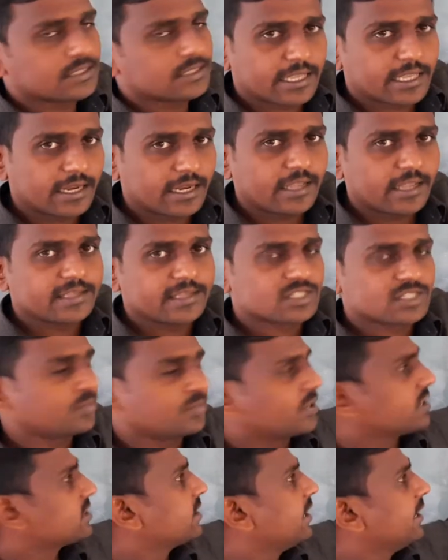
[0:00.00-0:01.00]
second highest
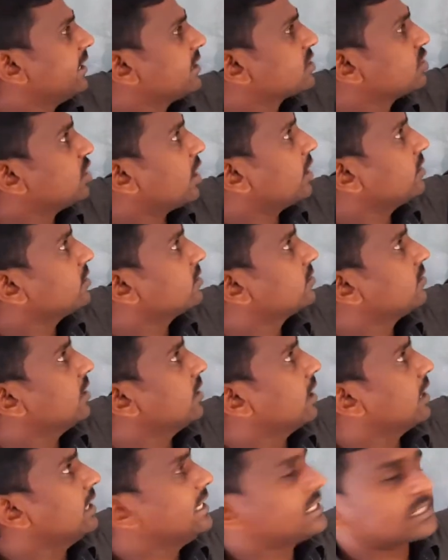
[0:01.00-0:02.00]
precedent is dot,
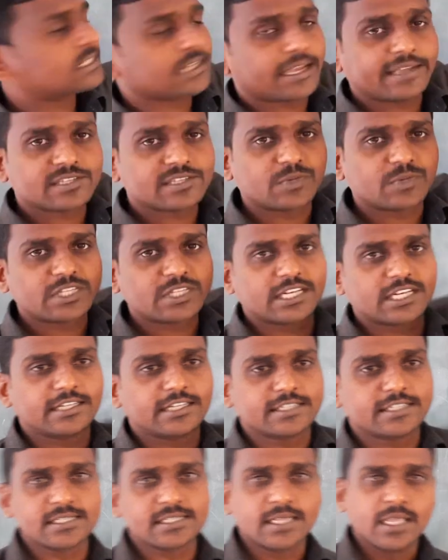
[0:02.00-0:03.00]
least highest
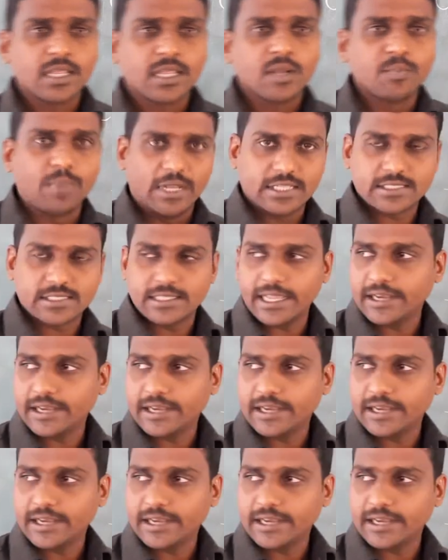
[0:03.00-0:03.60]
precedence is plus.